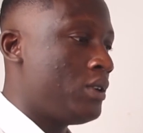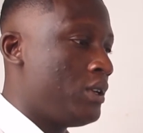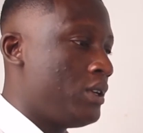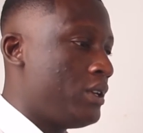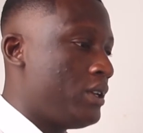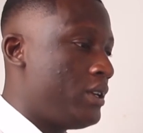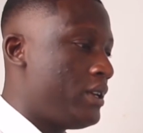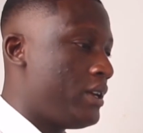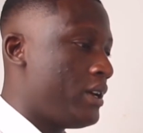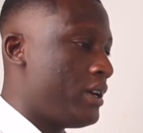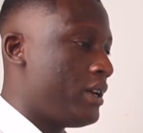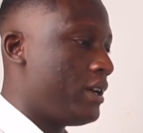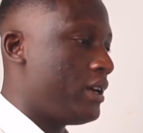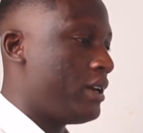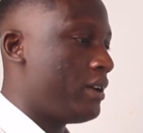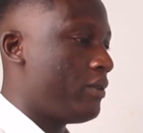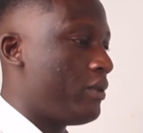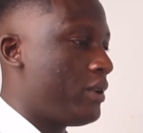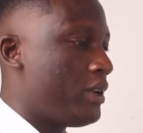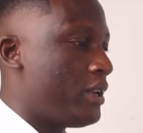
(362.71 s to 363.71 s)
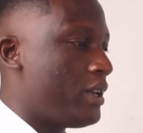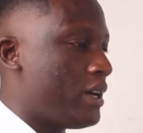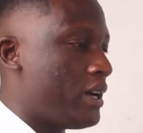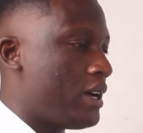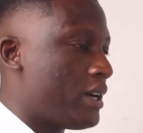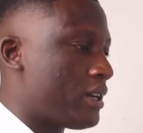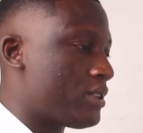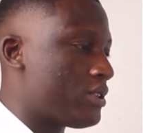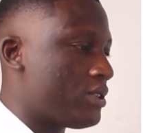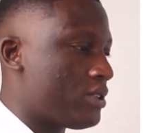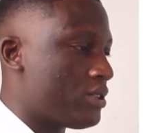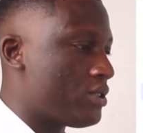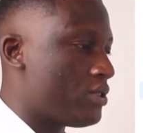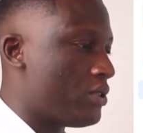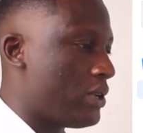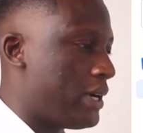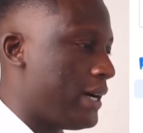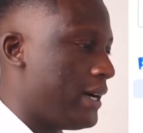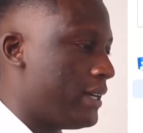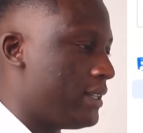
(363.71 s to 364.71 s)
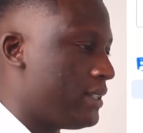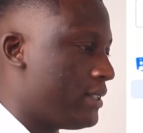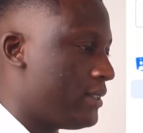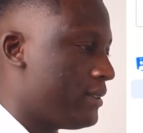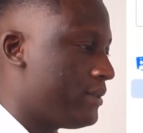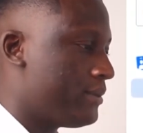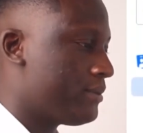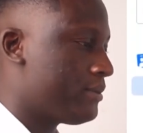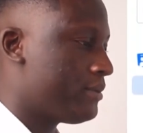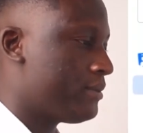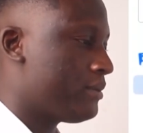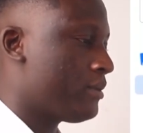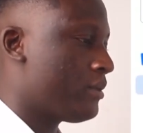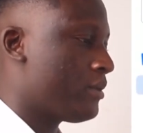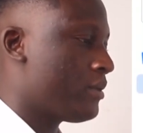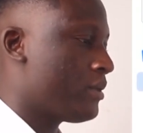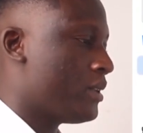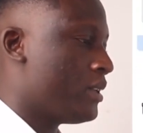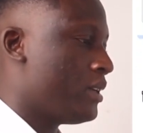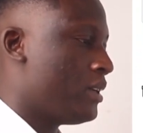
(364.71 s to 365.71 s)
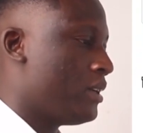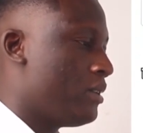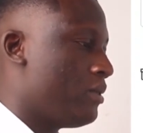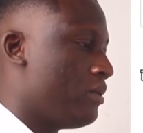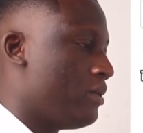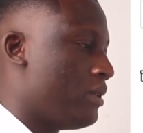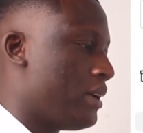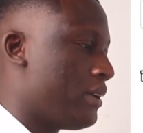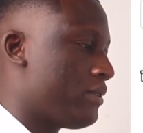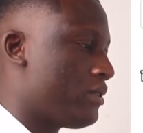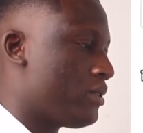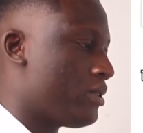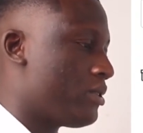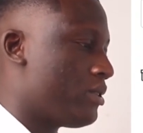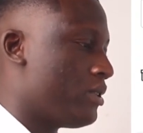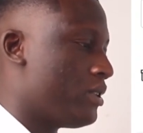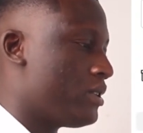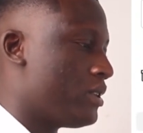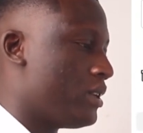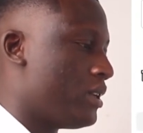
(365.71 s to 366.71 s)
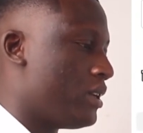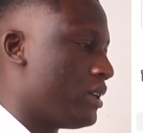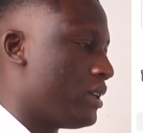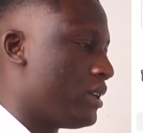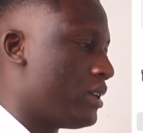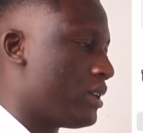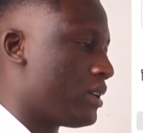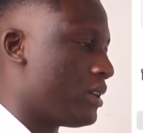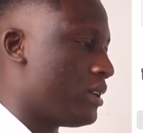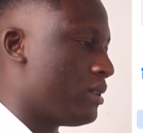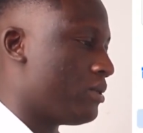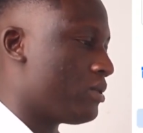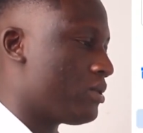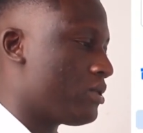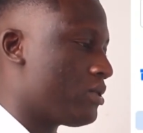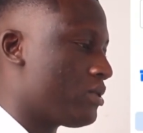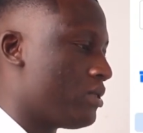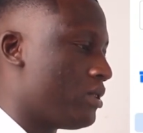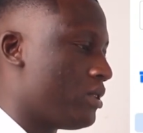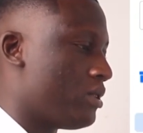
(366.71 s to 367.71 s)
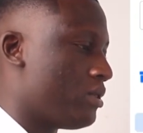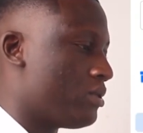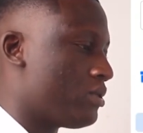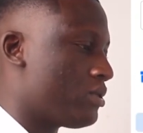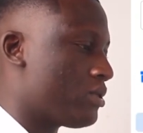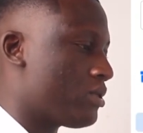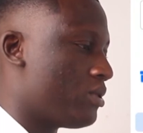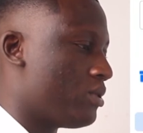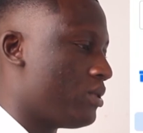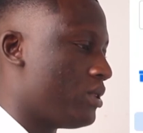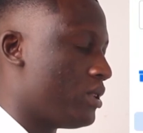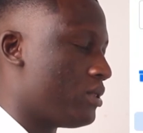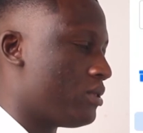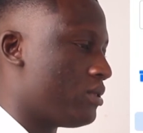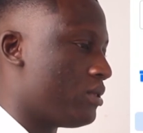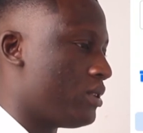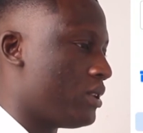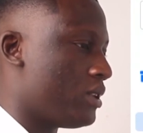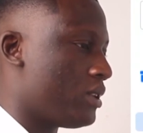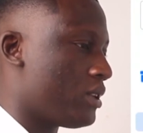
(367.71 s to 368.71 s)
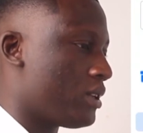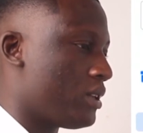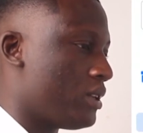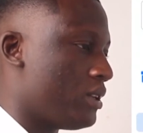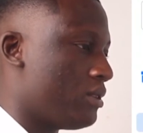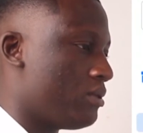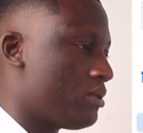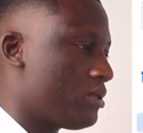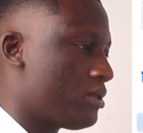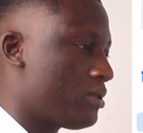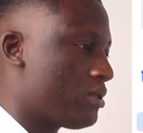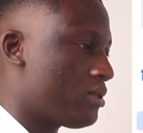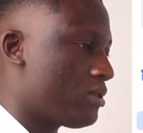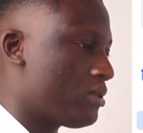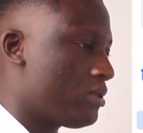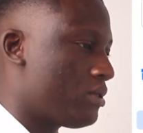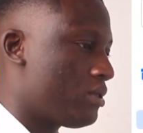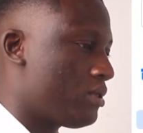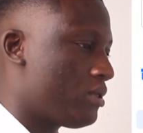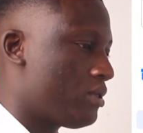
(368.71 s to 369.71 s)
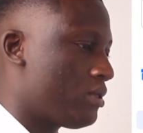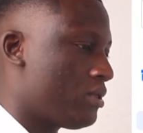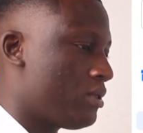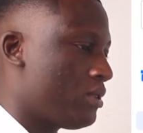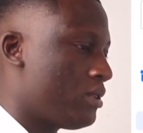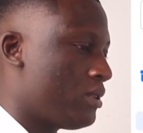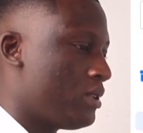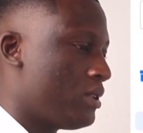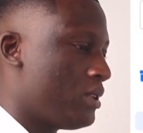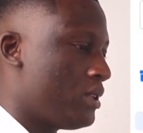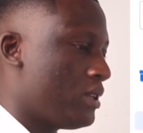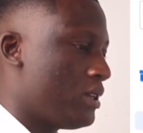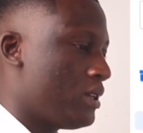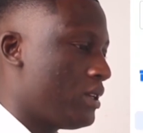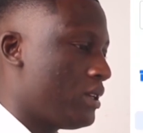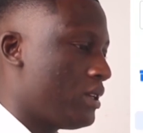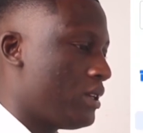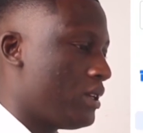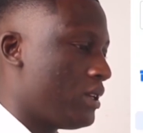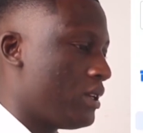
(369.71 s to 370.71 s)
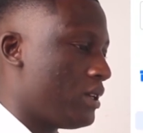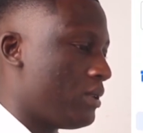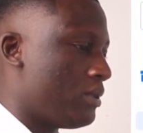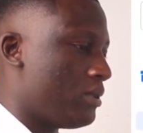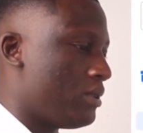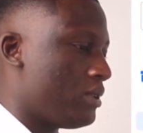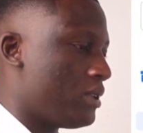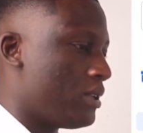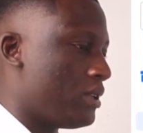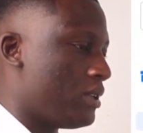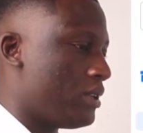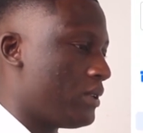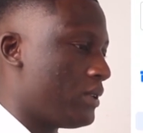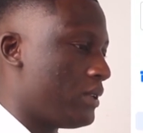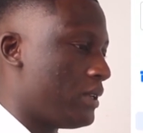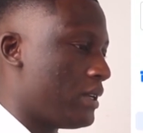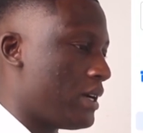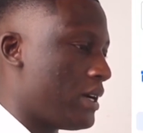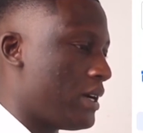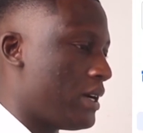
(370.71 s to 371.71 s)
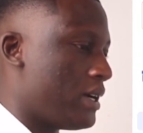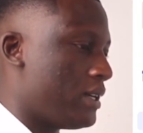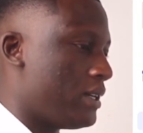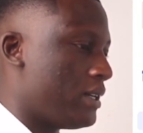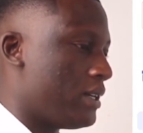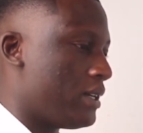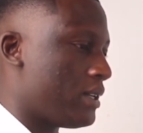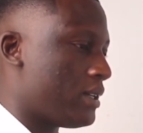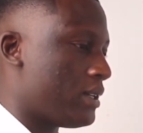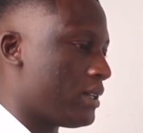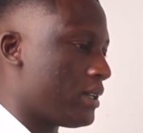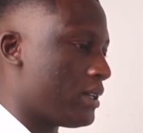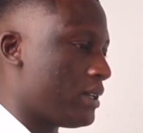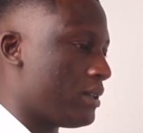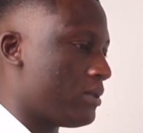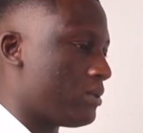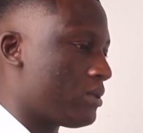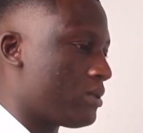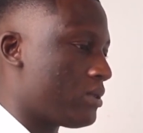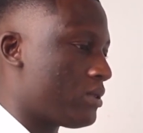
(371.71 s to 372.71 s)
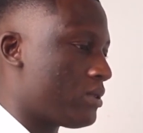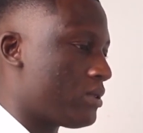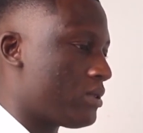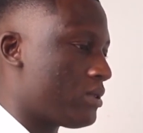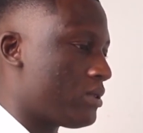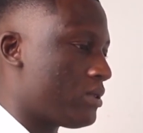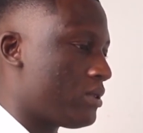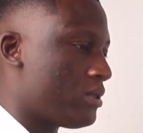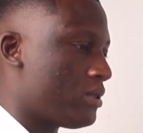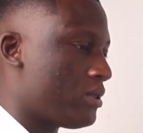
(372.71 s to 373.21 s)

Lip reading: here when he asks us to add, we have to create another account. So I'll scroll down to another account. I'll click on add accounts.